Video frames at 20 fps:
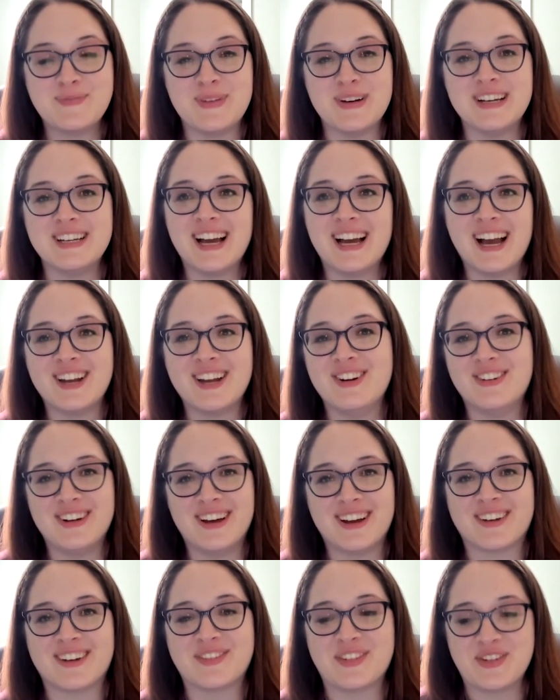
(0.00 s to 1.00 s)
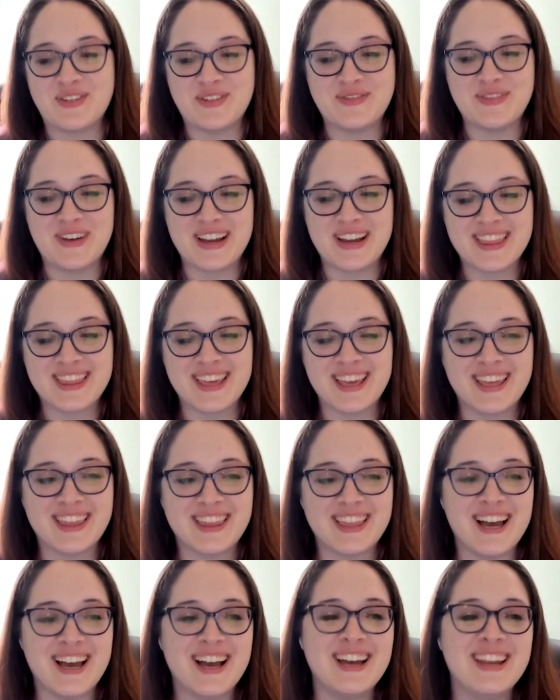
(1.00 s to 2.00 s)
but I know not everyone might think
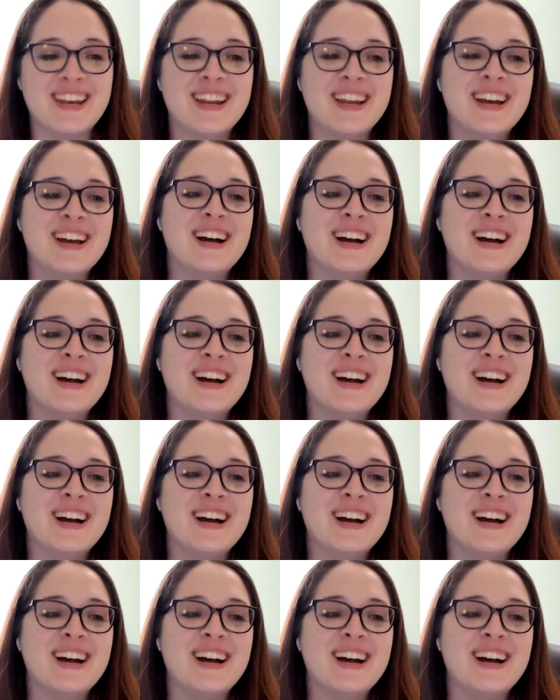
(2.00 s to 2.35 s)
that.